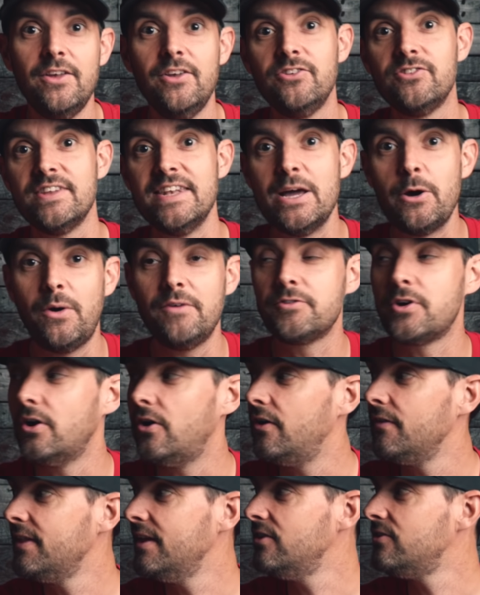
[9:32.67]
So now I've
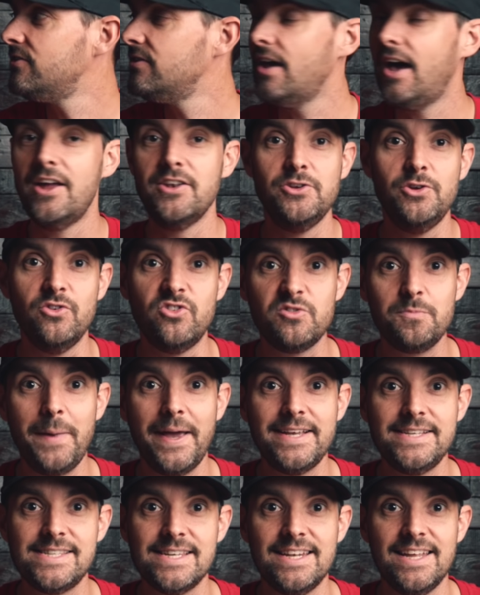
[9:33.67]
got this uh, new
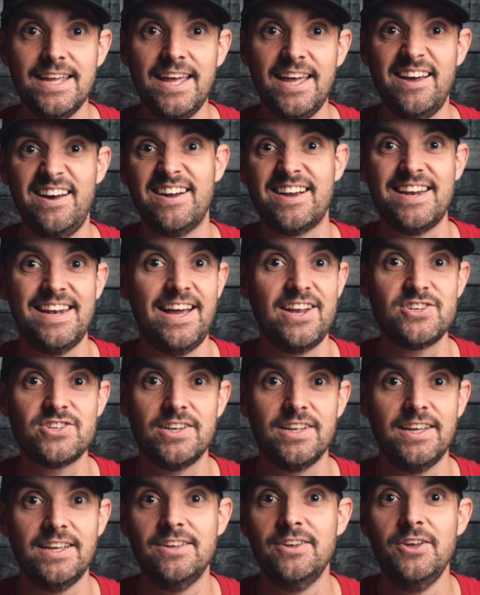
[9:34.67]
space in here, I can
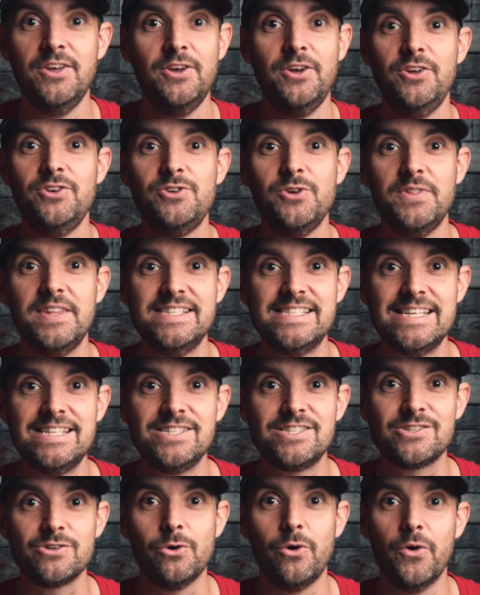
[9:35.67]
actually do these
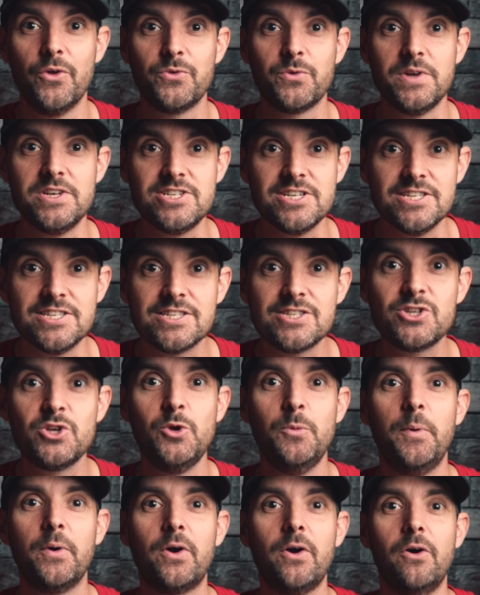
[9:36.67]
installs, which is
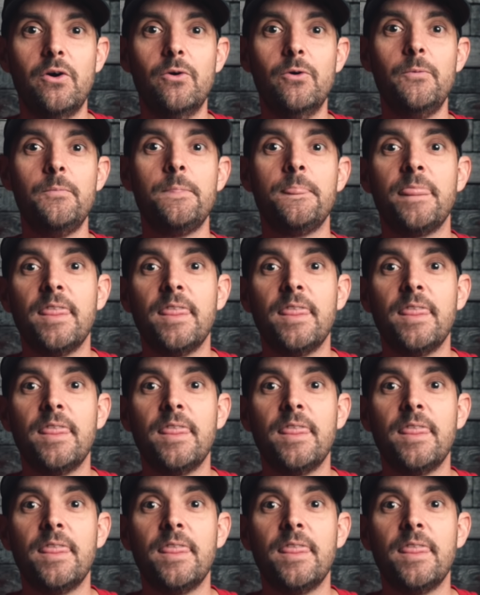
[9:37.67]
super cool.